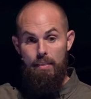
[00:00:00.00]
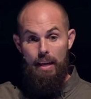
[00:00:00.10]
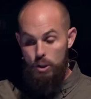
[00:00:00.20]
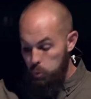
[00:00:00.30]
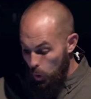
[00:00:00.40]

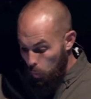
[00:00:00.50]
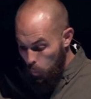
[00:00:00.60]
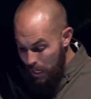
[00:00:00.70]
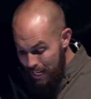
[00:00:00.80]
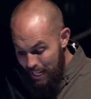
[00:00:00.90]
That's what
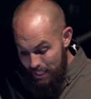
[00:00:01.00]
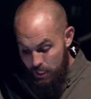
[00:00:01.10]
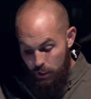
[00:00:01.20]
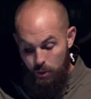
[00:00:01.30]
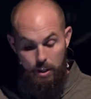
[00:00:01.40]
we get
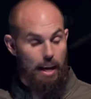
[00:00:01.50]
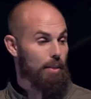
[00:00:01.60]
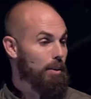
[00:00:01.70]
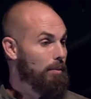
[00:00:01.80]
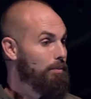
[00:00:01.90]
to do
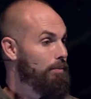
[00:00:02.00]
together.